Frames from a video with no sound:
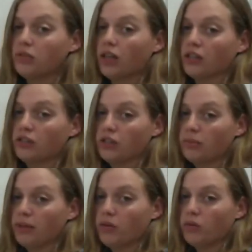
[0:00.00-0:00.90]
our syrup
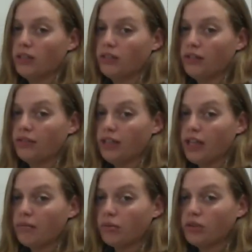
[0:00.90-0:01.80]
egg weighed
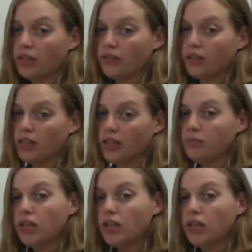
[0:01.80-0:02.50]
78.7 grams,